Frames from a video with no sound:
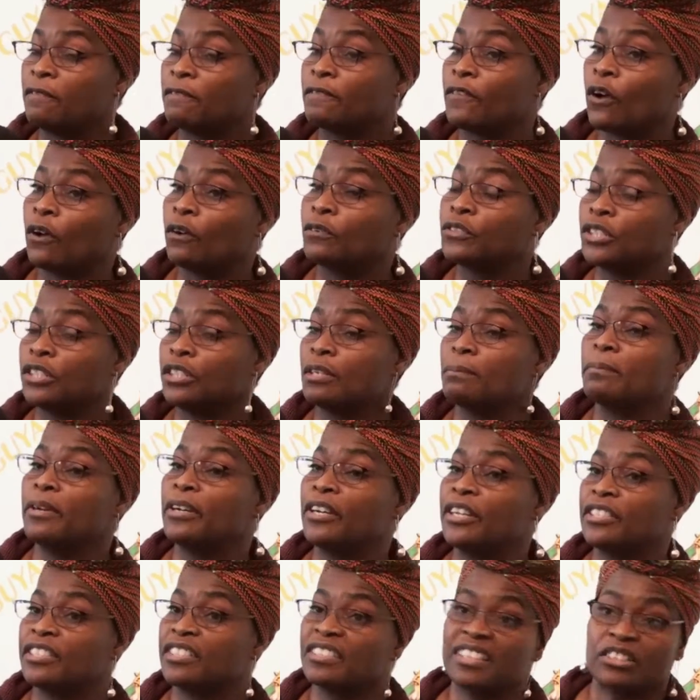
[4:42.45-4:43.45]
involved in a
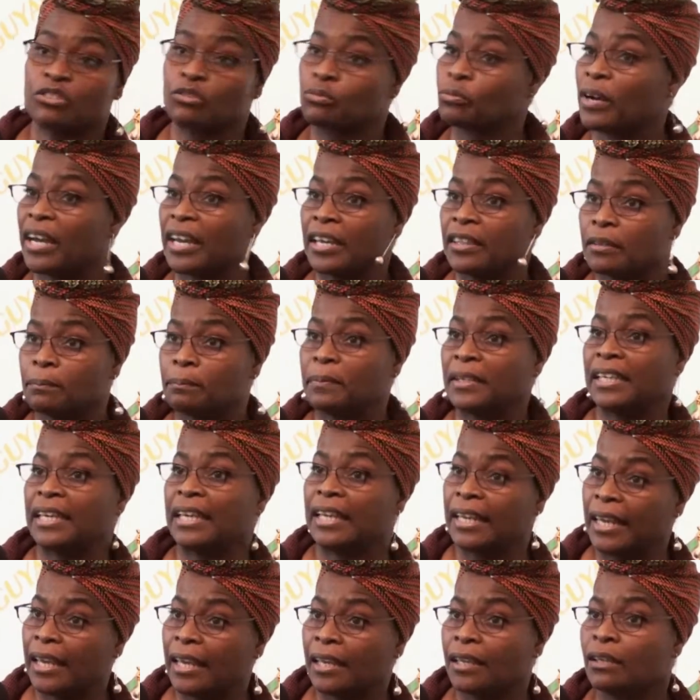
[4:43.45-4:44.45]
murder that's right at the
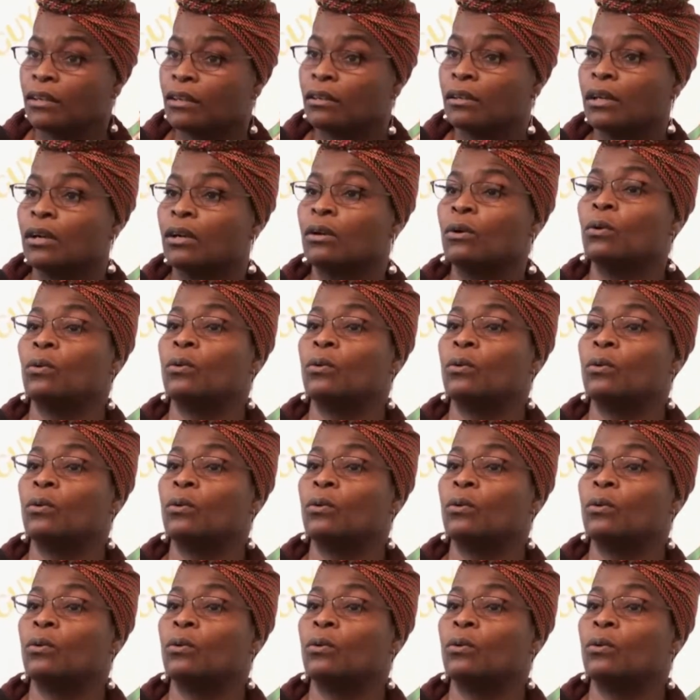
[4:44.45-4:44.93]
beginning,